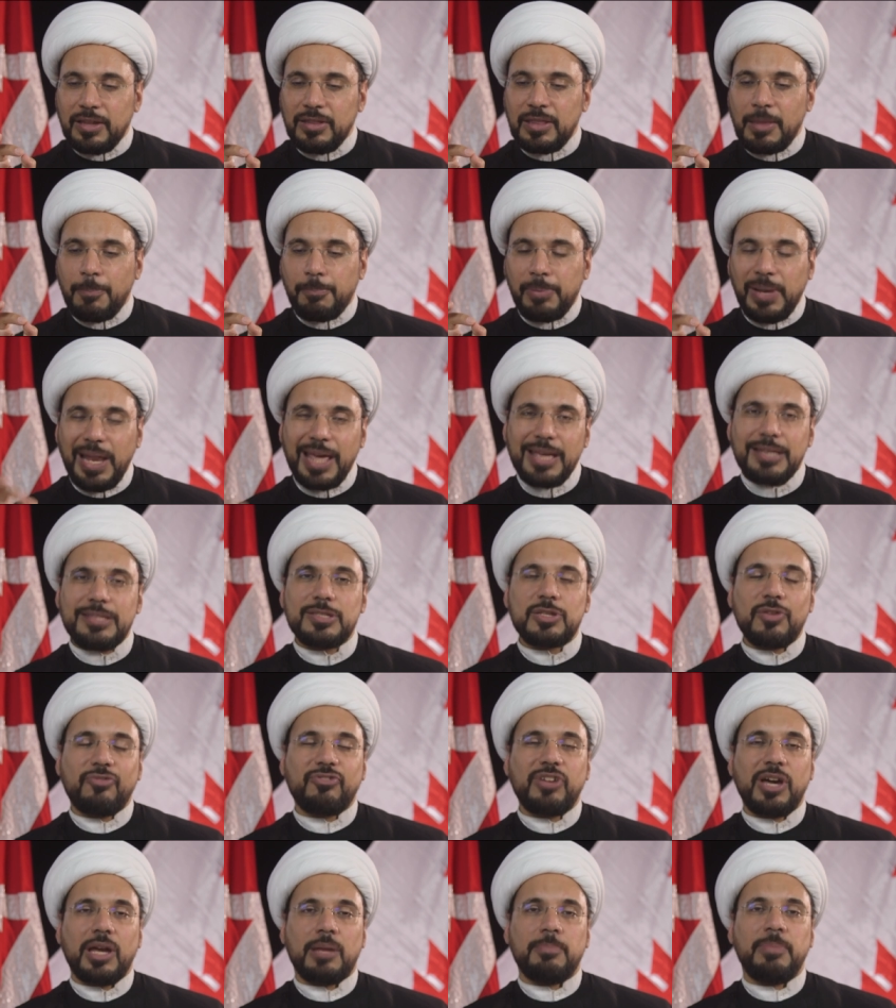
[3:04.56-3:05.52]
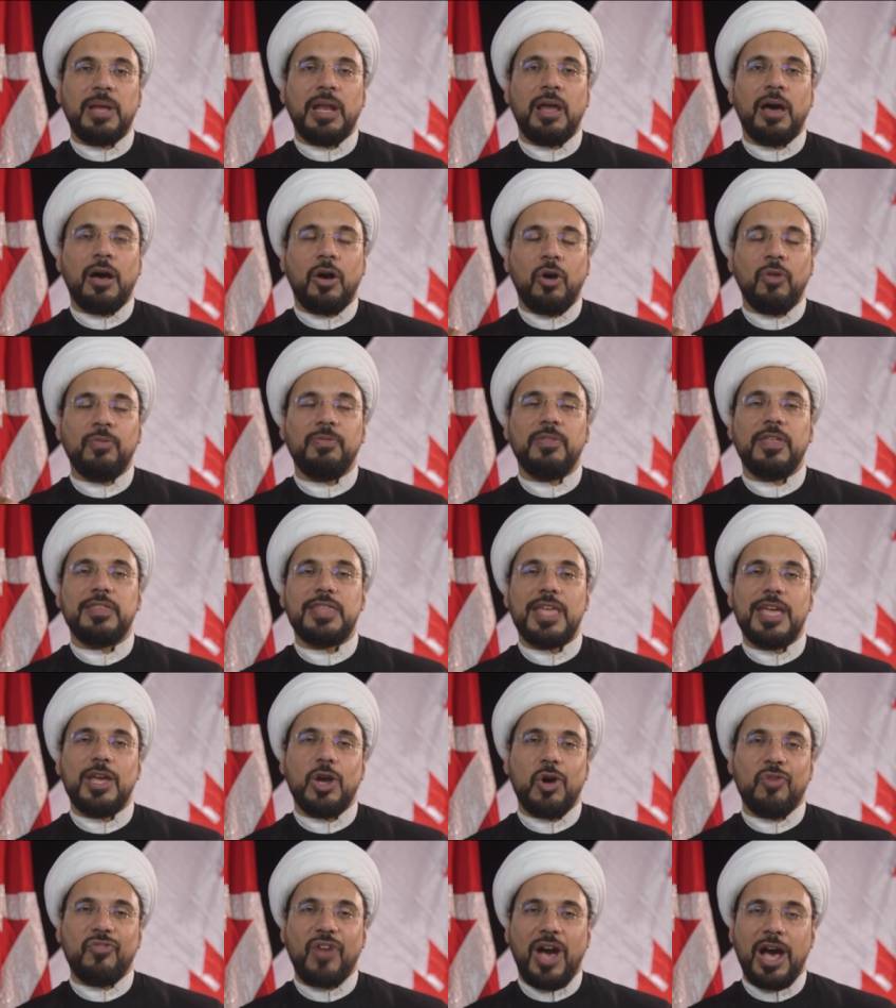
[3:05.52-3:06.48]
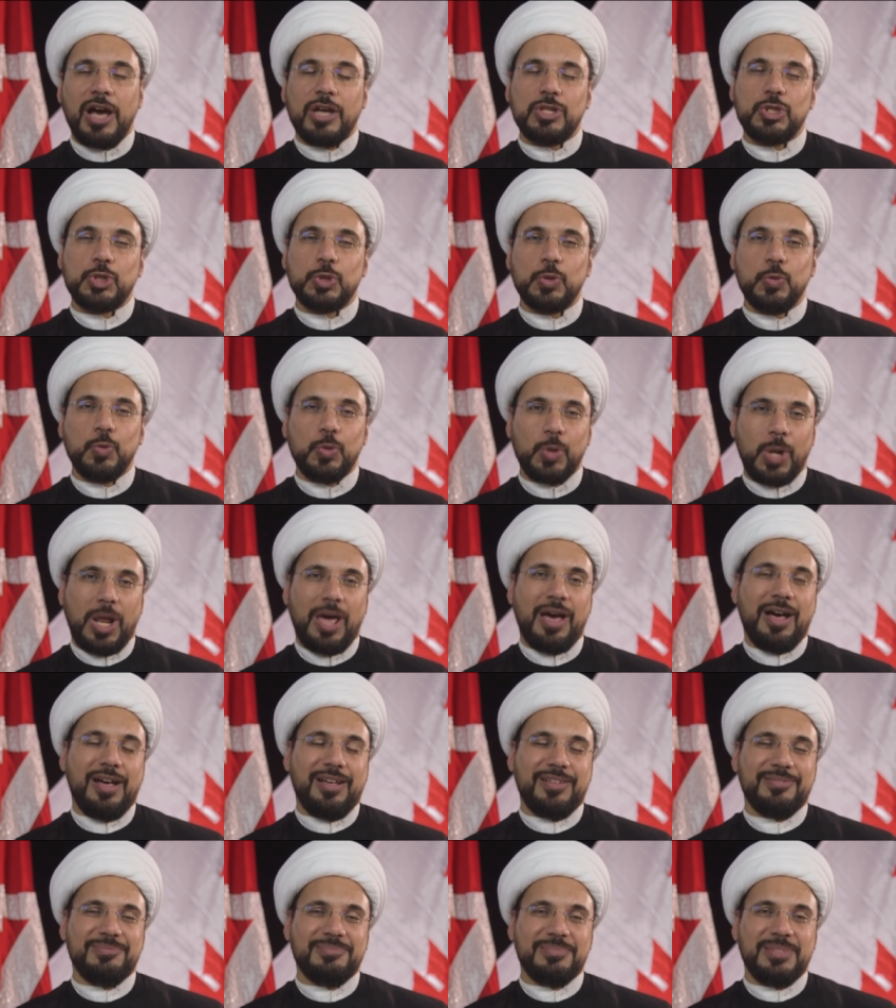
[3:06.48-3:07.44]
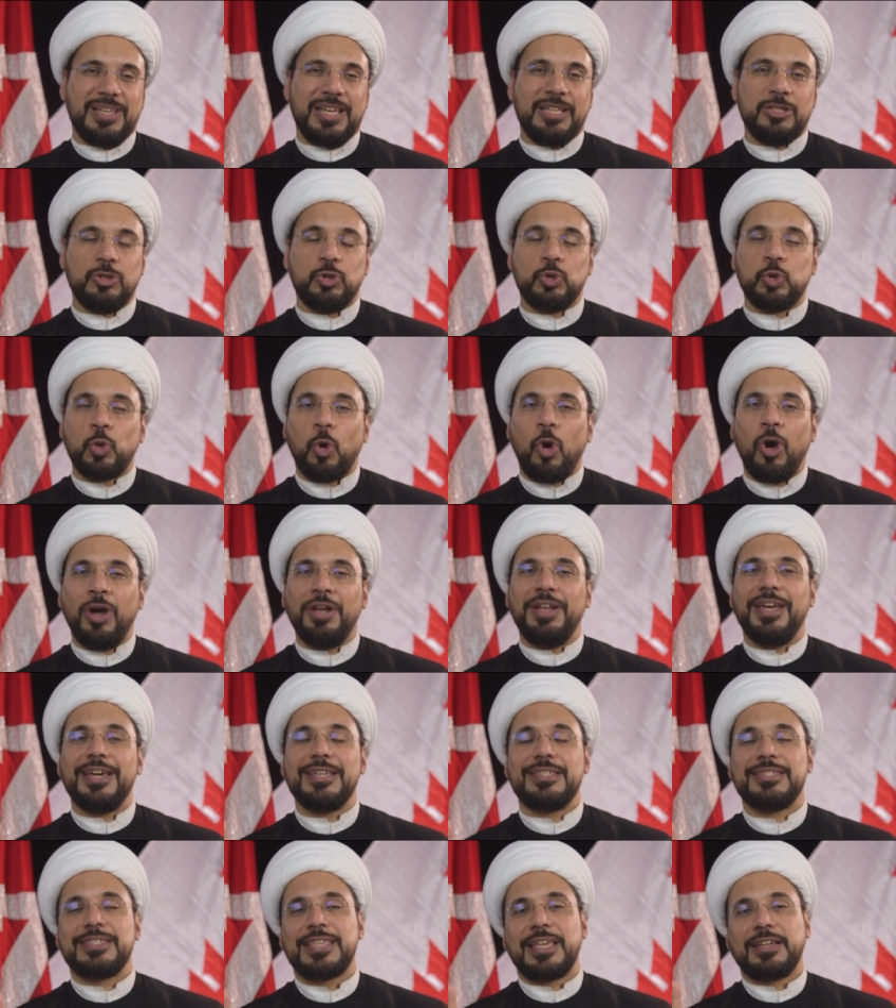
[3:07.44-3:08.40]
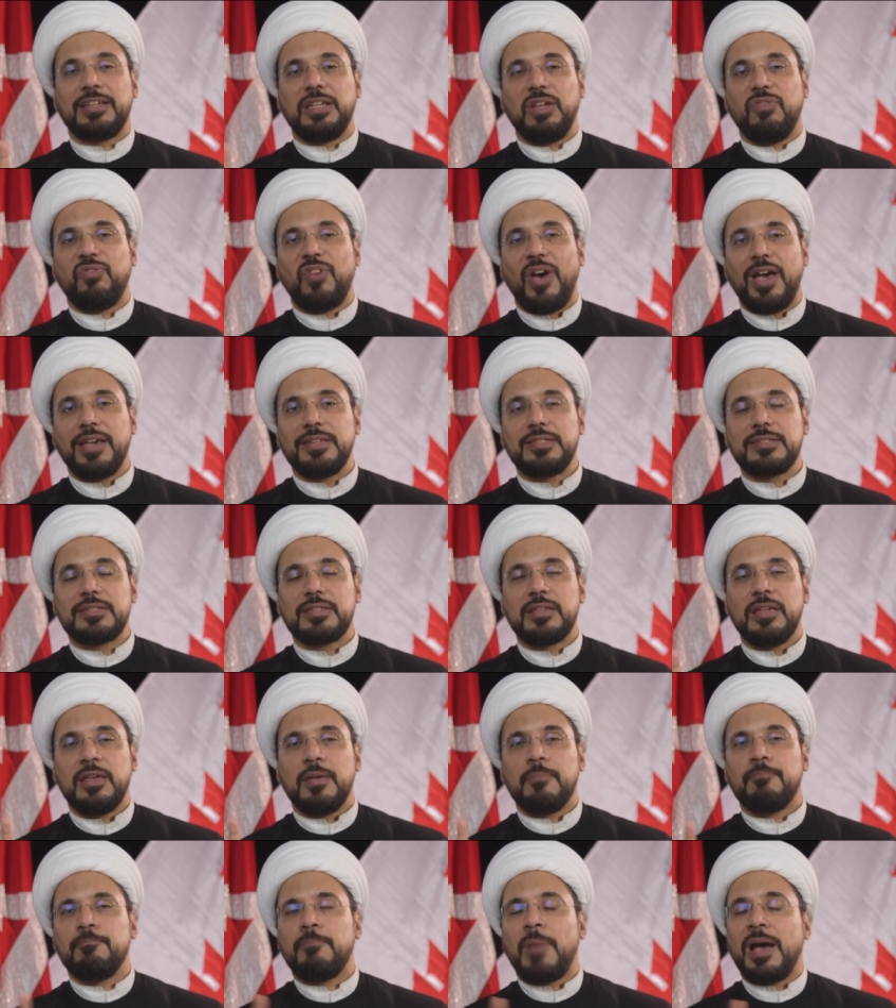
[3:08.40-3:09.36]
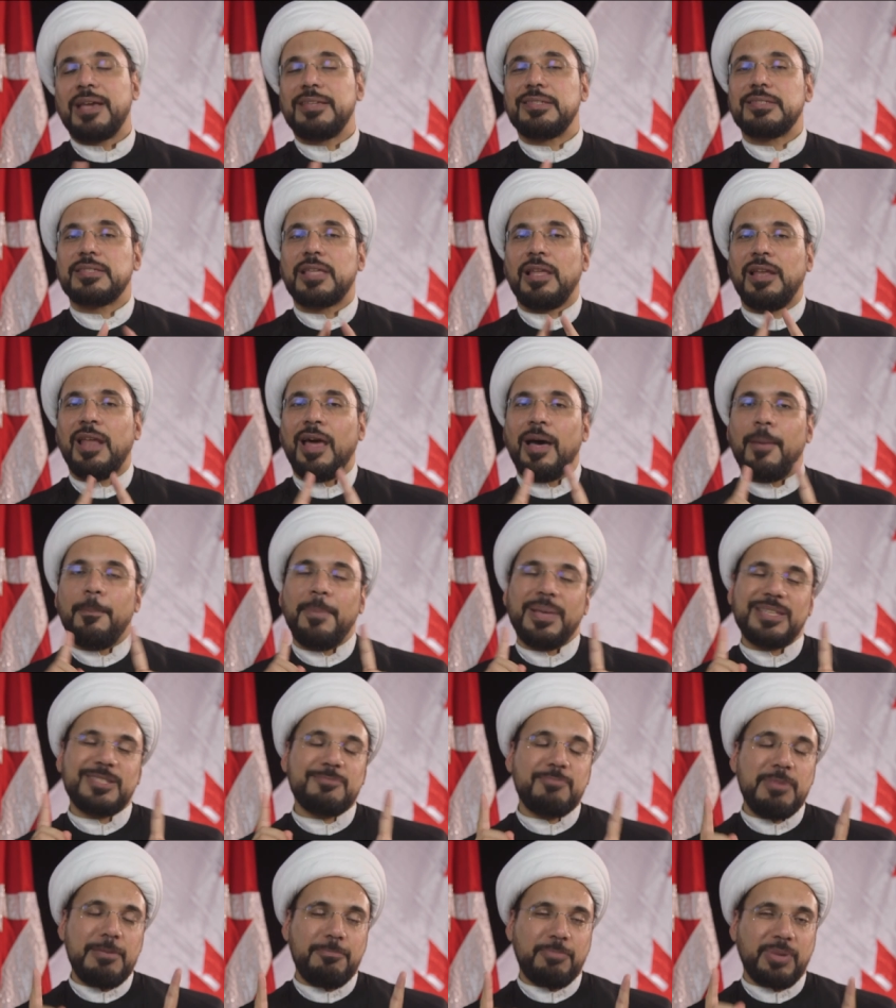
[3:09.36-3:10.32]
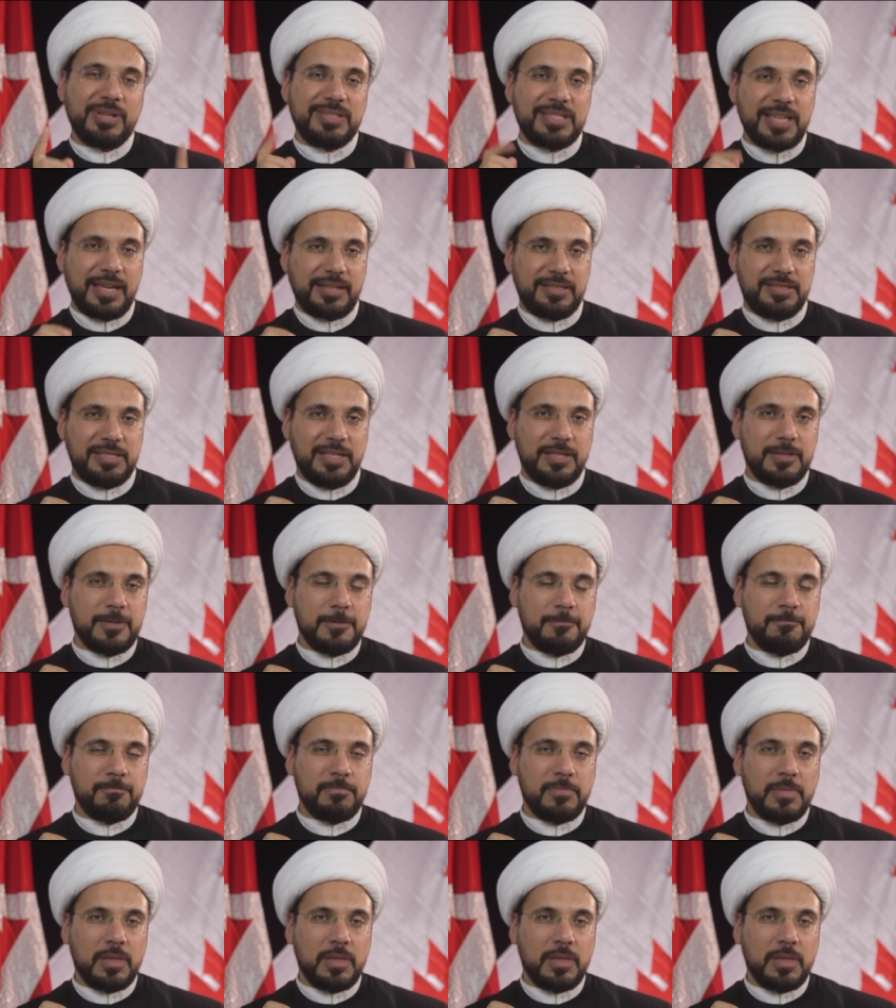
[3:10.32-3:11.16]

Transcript: the plains of Karbala on the day of Ashura. And to honor his sacrifice, my salah must be protected.